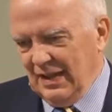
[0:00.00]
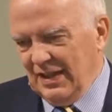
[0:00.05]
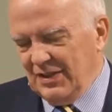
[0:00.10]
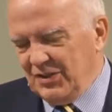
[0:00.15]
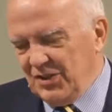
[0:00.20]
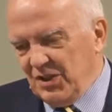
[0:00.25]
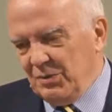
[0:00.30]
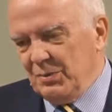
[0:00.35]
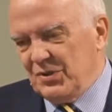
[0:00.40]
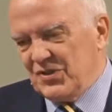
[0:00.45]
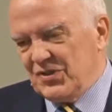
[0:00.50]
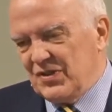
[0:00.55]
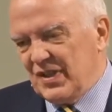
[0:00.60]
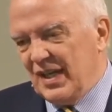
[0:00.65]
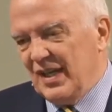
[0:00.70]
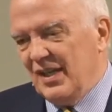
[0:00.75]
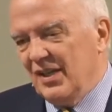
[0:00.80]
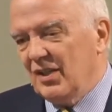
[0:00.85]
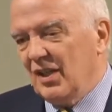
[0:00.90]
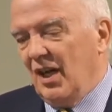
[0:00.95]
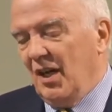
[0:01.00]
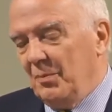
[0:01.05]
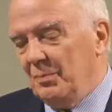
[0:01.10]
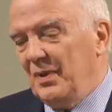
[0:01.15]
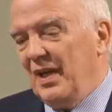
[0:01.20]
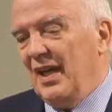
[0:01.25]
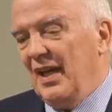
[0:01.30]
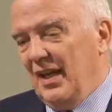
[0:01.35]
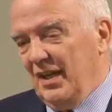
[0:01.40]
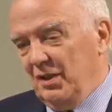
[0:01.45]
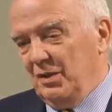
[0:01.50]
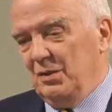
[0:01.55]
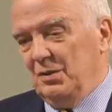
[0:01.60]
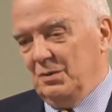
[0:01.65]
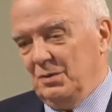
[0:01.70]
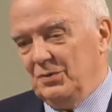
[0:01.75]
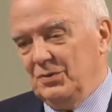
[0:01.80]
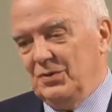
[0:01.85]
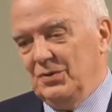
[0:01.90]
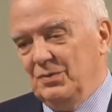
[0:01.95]
And he was there
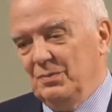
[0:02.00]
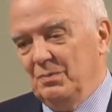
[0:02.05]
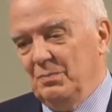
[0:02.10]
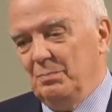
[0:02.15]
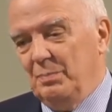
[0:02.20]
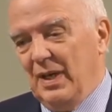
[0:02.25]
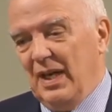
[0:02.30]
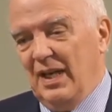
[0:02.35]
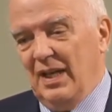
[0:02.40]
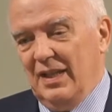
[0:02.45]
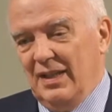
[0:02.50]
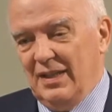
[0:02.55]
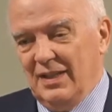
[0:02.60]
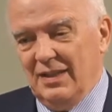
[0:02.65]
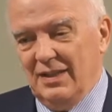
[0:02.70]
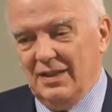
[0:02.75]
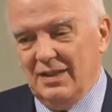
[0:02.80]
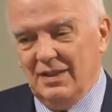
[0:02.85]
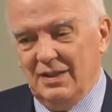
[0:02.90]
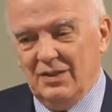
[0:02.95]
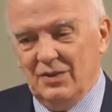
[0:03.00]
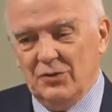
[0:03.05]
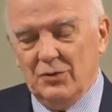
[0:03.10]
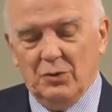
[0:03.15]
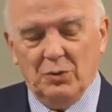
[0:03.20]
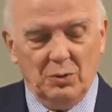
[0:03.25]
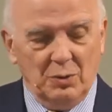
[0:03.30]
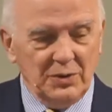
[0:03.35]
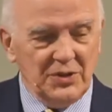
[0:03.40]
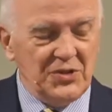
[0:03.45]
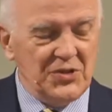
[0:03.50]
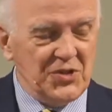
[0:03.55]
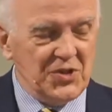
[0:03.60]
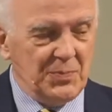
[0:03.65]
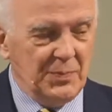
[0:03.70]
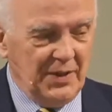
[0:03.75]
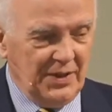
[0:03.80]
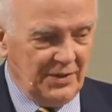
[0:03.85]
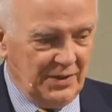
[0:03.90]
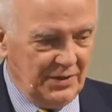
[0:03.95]
upheld by the Holy
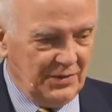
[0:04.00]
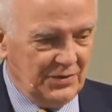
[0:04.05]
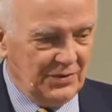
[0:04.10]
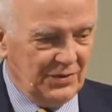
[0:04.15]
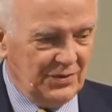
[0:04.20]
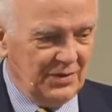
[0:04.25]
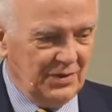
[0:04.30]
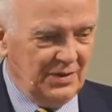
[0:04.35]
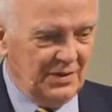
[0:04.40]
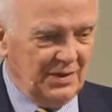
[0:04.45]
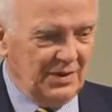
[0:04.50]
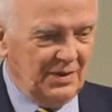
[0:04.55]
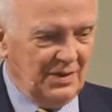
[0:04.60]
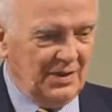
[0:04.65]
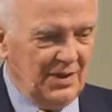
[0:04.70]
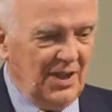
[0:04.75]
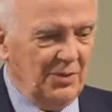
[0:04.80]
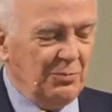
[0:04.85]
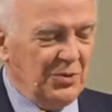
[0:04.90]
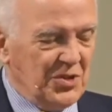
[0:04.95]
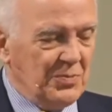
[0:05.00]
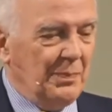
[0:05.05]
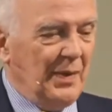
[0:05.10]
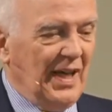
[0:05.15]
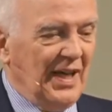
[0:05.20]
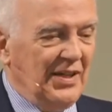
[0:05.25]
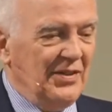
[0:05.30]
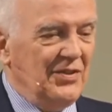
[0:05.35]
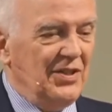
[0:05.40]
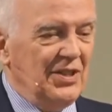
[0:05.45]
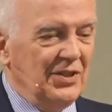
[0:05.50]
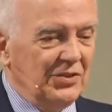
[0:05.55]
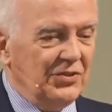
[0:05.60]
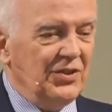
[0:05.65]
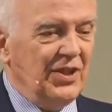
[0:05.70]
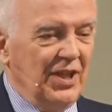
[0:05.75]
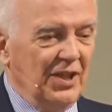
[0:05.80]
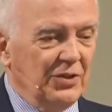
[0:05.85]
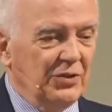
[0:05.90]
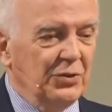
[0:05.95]
Spirit. It was by the
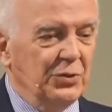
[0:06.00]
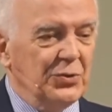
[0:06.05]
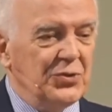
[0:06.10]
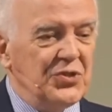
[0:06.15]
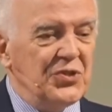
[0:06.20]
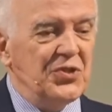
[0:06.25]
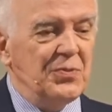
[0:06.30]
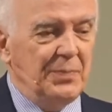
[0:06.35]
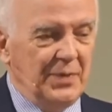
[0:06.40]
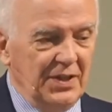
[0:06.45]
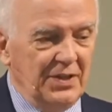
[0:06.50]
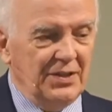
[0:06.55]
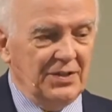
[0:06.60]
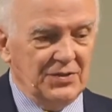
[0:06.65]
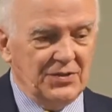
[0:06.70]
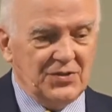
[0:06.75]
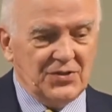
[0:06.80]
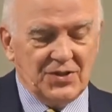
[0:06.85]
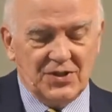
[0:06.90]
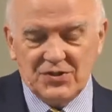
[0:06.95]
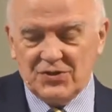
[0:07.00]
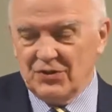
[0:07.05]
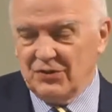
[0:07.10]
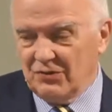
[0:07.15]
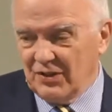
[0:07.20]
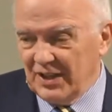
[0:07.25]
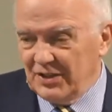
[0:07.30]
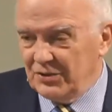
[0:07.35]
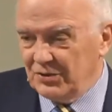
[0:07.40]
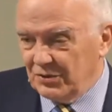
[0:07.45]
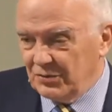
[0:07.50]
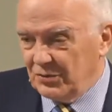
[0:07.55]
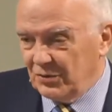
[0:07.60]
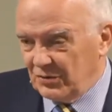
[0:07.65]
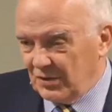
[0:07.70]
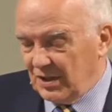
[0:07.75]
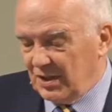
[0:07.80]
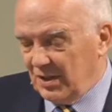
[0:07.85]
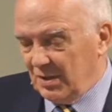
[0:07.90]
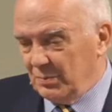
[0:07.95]
eternal Spirit, says the writer
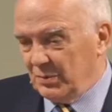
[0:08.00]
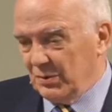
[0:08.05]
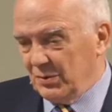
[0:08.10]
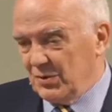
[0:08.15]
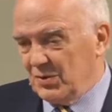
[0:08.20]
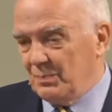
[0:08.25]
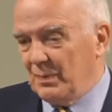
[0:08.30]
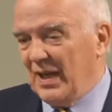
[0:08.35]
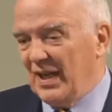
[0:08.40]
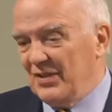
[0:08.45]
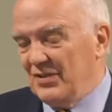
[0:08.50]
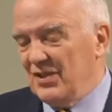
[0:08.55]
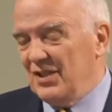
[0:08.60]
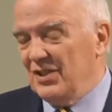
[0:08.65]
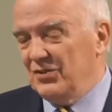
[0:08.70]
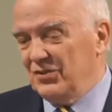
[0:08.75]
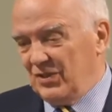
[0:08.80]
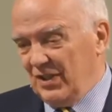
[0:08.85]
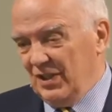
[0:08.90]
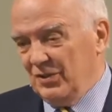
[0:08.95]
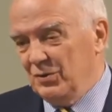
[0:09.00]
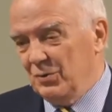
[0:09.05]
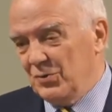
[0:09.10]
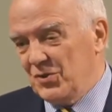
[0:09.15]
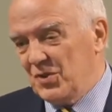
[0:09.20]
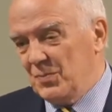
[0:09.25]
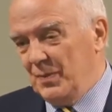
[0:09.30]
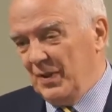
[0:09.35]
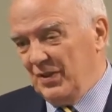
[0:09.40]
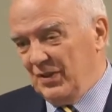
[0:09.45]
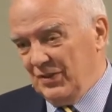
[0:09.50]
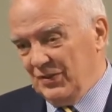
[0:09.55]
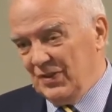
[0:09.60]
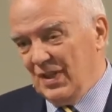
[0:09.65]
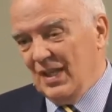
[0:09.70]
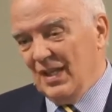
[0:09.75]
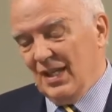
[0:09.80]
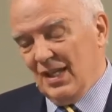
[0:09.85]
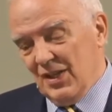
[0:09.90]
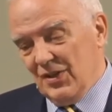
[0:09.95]
to the Hebrews, by the eternal
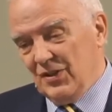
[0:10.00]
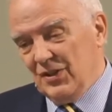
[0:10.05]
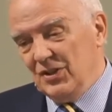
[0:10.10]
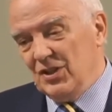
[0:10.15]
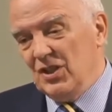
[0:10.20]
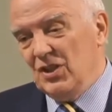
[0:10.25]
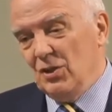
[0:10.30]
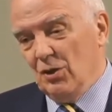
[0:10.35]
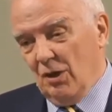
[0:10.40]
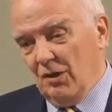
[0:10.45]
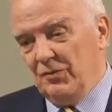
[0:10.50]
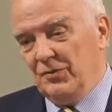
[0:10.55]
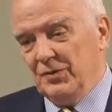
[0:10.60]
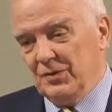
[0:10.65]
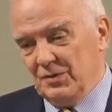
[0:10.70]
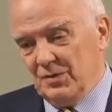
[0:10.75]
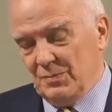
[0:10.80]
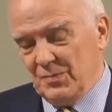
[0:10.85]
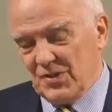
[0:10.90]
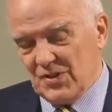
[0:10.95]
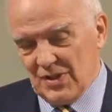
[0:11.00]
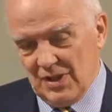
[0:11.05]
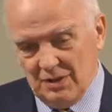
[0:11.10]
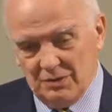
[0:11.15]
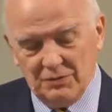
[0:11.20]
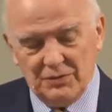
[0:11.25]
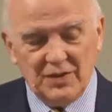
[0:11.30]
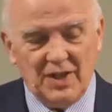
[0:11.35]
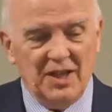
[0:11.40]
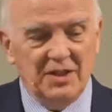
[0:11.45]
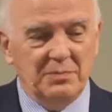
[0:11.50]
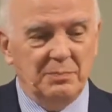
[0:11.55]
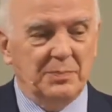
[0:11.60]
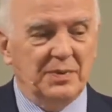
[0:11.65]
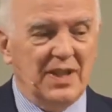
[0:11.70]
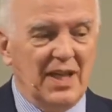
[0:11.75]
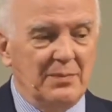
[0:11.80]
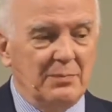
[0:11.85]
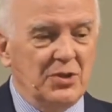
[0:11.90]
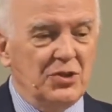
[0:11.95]
Spirit that he offered himself
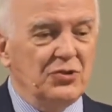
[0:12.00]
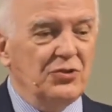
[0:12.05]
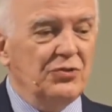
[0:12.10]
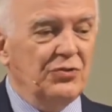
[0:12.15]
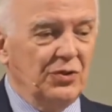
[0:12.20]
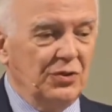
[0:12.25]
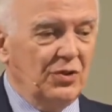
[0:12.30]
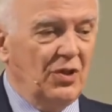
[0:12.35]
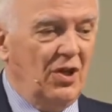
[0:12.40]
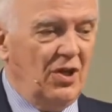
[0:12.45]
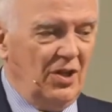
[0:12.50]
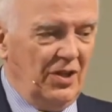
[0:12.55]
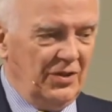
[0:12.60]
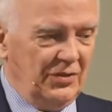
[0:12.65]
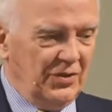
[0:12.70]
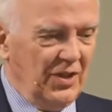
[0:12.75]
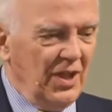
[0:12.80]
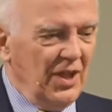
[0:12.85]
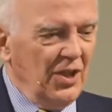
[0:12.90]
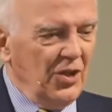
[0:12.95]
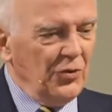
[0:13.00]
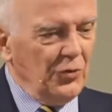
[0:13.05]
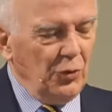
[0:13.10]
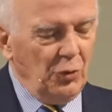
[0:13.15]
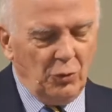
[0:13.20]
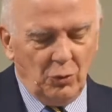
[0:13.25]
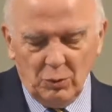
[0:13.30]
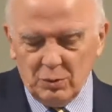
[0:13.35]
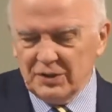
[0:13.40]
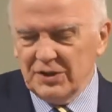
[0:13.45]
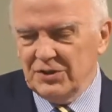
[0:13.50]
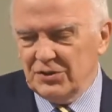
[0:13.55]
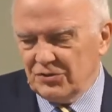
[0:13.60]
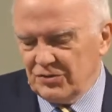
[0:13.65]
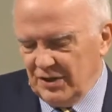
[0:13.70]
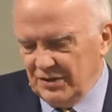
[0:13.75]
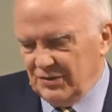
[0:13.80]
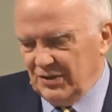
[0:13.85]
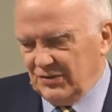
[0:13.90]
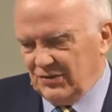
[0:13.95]
unblemished to God. The Holy
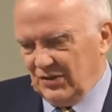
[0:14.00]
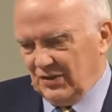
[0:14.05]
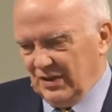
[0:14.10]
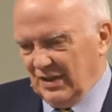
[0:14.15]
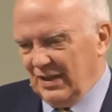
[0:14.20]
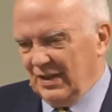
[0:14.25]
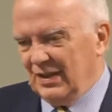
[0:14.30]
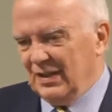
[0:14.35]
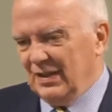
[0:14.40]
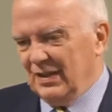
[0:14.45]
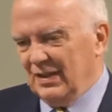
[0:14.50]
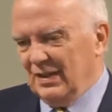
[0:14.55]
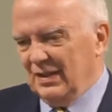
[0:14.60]
Trinity